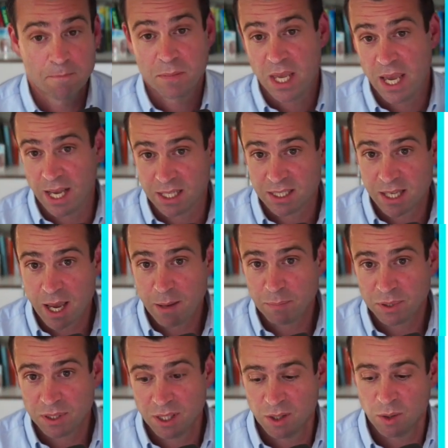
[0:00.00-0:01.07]

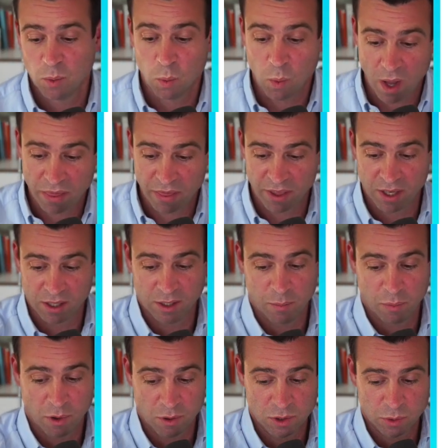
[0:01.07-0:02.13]
Except one thing. The
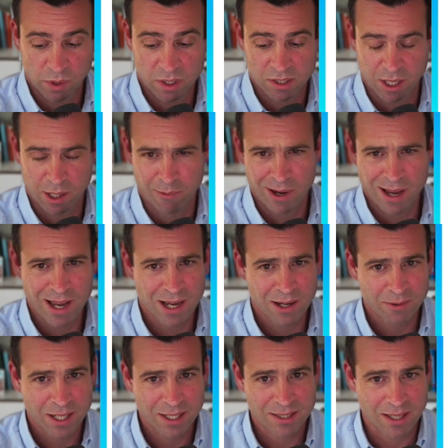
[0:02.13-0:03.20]
pros will say, well,
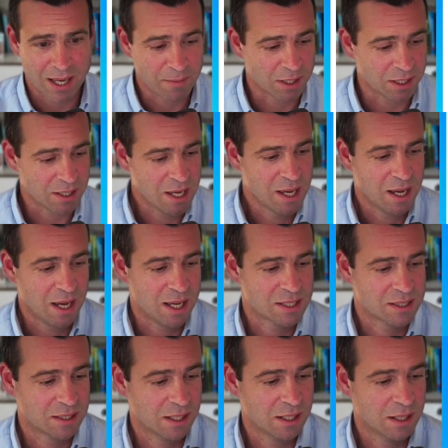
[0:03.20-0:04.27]
wait, Simon, I
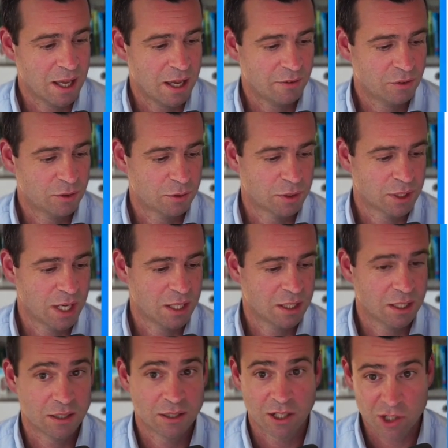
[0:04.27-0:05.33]
still have to get
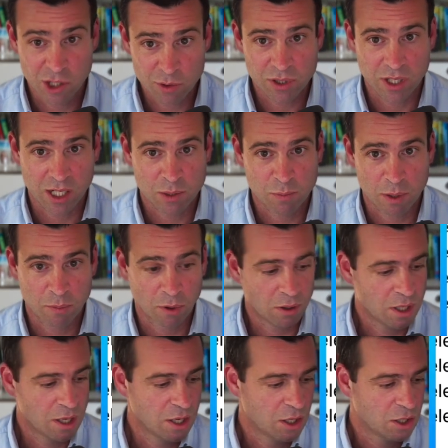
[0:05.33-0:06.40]
in the new
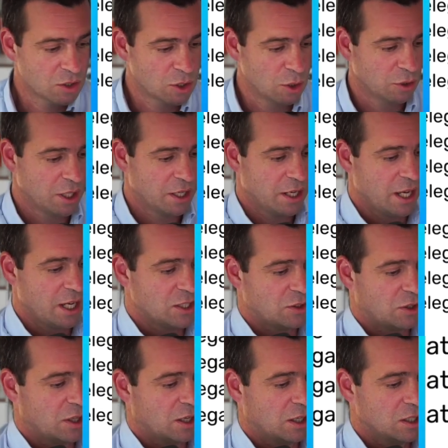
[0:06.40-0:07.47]
salespeople. So the
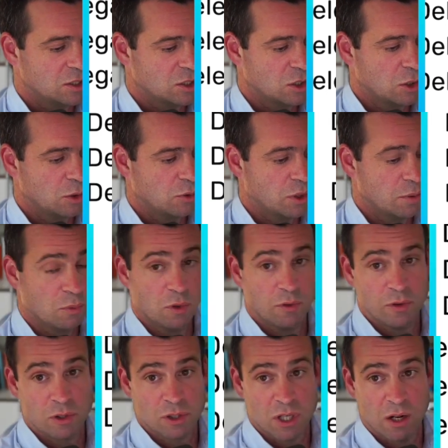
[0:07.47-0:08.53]
next thing is you remove
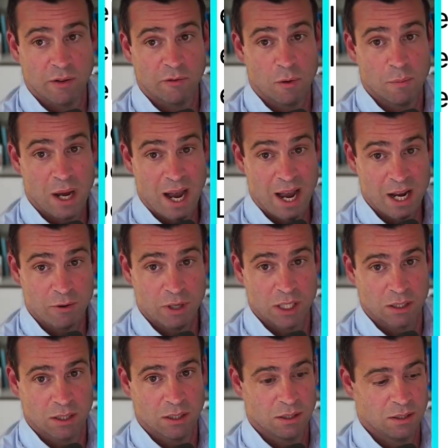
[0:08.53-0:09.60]
yourself from
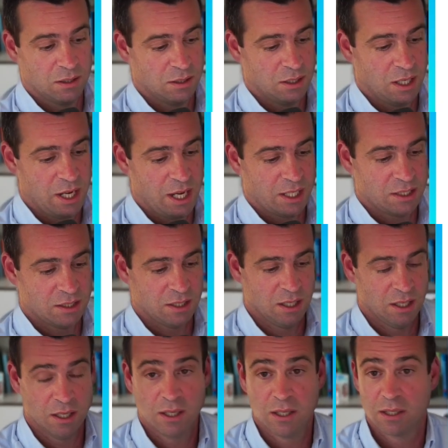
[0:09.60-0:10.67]
hiring the next
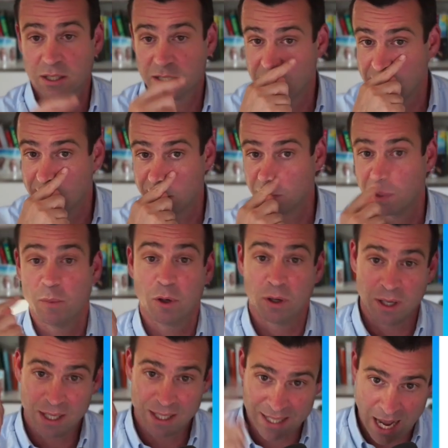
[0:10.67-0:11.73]
salespeople.
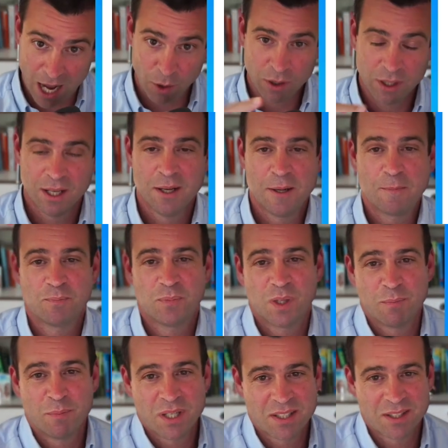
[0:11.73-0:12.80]
Now
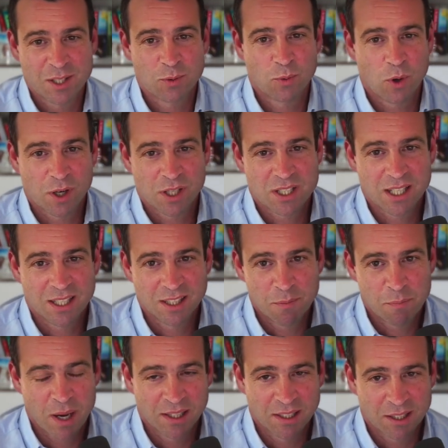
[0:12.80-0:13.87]
the business works
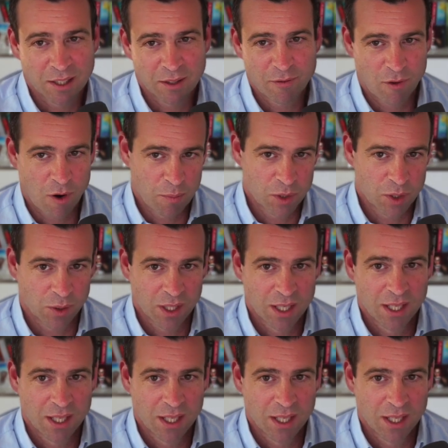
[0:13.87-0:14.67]
independently from you.